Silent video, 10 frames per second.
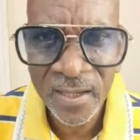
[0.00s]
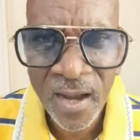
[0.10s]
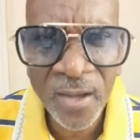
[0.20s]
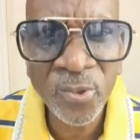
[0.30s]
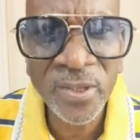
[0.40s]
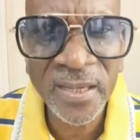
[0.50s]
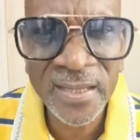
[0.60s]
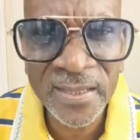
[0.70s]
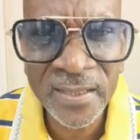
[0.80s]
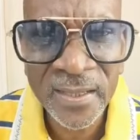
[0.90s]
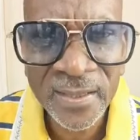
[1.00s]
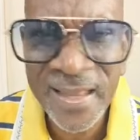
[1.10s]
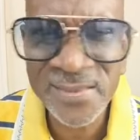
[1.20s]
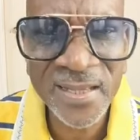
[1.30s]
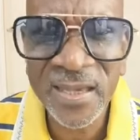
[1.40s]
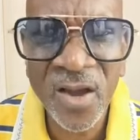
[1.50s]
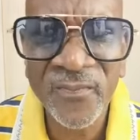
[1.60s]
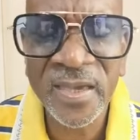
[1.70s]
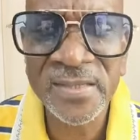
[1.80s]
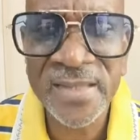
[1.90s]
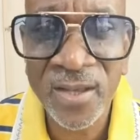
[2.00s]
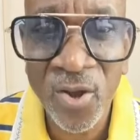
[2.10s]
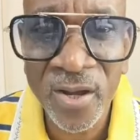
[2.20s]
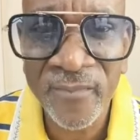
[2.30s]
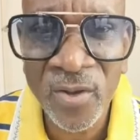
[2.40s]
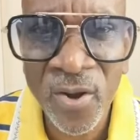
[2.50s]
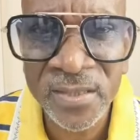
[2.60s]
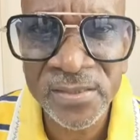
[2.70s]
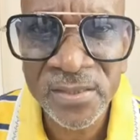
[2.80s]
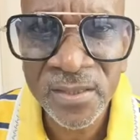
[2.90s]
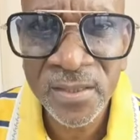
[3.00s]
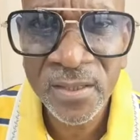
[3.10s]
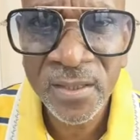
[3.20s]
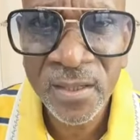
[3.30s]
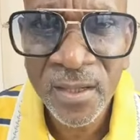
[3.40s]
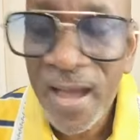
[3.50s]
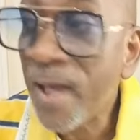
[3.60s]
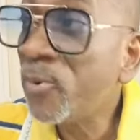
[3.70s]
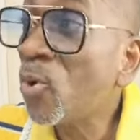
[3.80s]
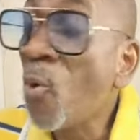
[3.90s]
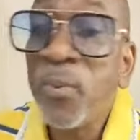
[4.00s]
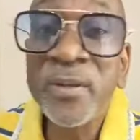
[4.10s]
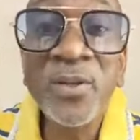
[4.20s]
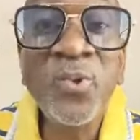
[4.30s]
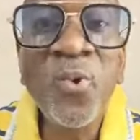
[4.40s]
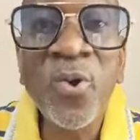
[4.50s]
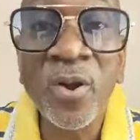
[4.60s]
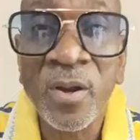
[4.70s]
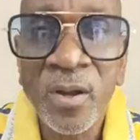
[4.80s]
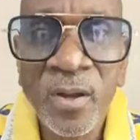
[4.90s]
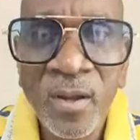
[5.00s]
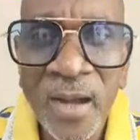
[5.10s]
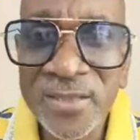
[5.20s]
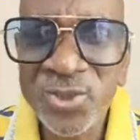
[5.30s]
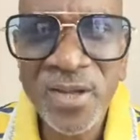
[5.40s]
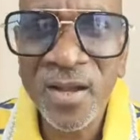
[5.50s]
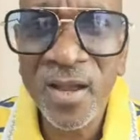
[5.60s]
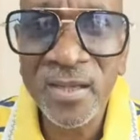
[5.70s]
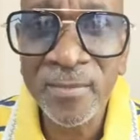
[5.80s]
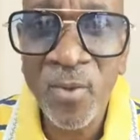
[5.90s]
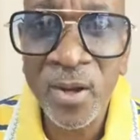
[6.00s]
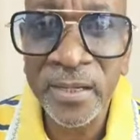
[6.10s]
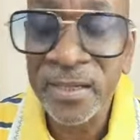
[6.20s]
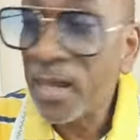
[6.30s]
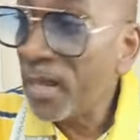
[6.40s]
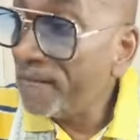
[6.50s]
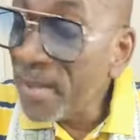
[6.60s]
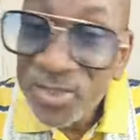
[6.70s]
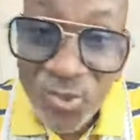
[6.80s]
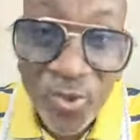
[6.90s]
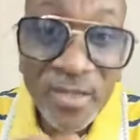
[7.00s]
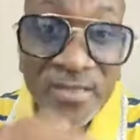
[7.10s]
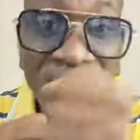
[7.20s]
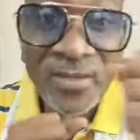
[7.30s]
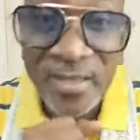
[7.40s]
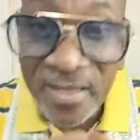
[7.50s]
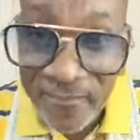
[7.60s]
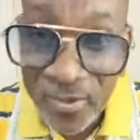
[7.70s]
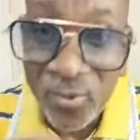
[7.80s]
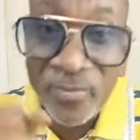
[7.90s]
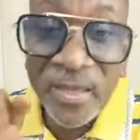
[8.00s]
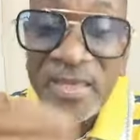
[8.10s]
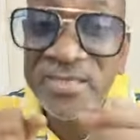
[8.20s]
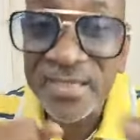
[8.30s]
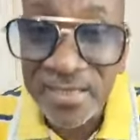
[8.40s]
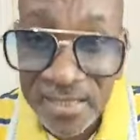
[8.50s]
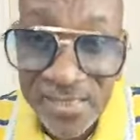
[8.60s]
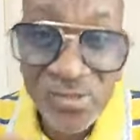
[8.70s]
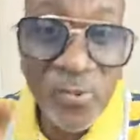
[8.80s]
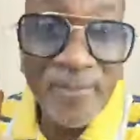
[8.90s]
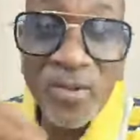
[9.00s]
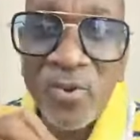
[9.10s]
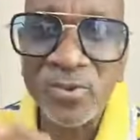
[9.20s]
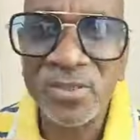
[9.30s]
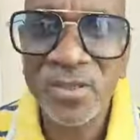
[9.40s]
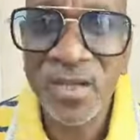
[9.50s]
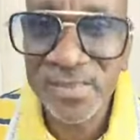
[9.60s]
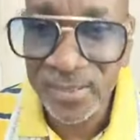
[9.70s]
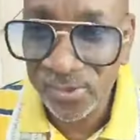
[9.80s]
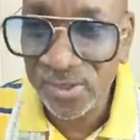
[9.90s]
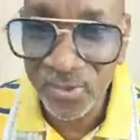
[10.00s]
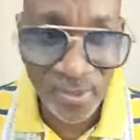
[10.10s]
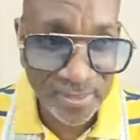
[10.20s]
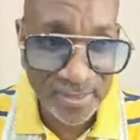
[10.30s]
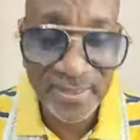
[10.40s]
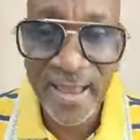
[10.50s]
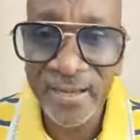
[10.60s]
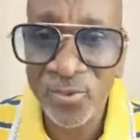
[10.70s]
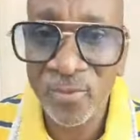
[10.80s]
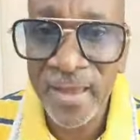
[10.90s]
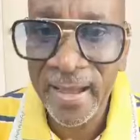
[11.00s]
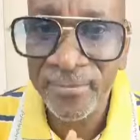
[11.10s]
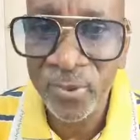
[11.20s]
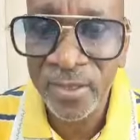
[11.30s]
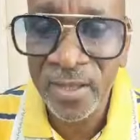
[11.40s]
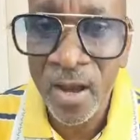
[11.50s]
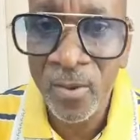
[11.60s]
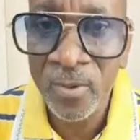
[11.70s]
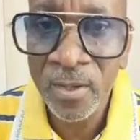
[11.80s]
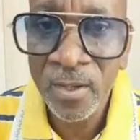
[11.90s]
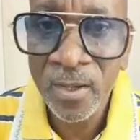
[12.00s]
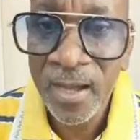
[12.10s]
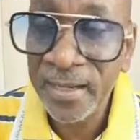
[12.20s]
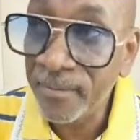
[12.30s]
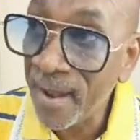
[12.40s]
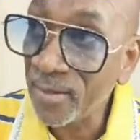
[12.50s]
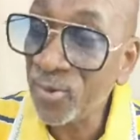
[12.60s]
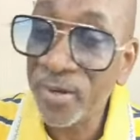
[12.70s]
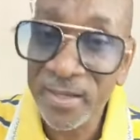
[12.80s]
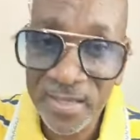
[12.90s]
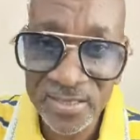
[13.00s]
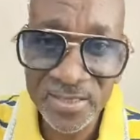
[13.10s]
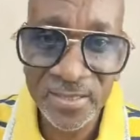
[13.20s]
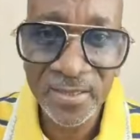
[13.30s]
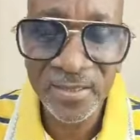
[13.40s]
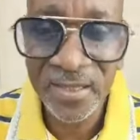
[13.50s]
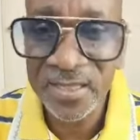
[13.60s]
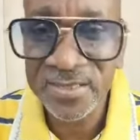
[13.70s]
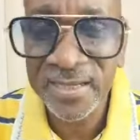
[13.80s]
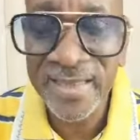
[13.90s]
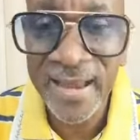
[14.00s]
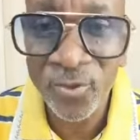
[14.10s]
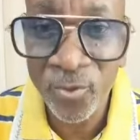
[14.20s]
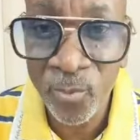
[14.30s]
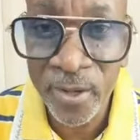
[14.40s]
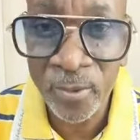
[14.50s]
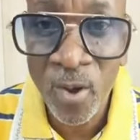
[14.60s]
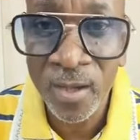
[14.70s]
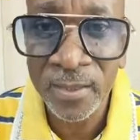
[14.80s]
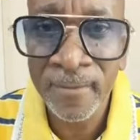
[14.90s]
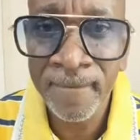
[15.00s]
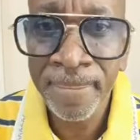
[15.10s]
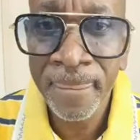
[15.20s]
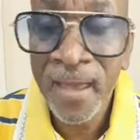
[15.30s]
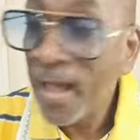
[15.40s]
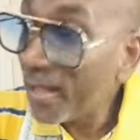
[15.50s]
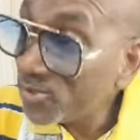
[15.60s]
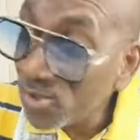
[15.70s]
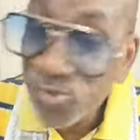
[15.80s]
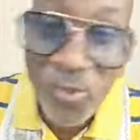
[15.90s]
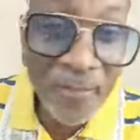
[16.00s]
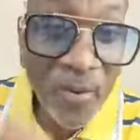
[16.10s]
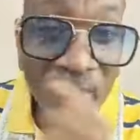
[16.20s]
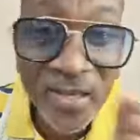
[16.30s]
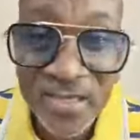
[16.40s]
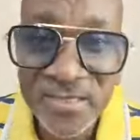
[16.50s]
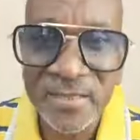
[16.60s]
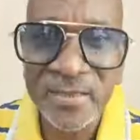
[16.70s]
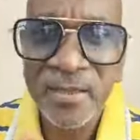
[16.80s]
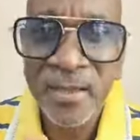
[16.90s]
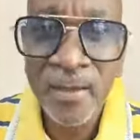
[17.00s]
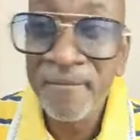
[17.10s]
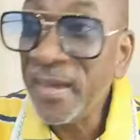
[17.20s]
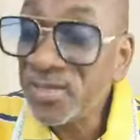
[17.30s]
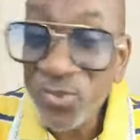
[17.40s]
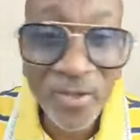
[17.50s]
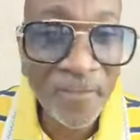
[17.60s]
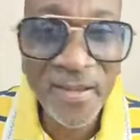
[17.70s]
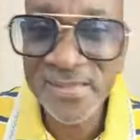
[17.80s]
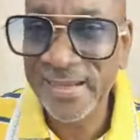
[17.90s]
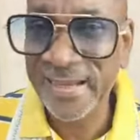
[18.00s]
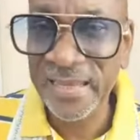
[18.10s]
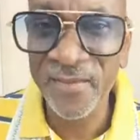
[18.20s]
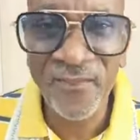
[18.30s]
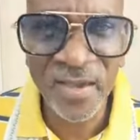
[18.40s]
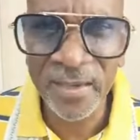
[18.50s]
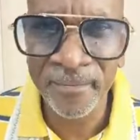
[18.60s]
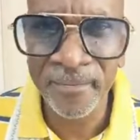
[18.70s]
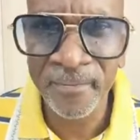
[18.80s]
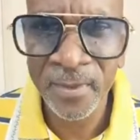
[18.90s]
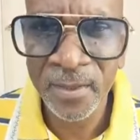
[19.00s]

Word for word: Are you kidding? That's the King of Kings and Lord of Lords. I would open the door at 3 o'clock in the morning. Make sure that the, the living room, the kitchen is swept out because I used to do it in the dining room like I'm doing now. And the back door and the kitchen, the kitchen and the dining room were in one. I used to sweep out the kitchen, make sure the place clean for him.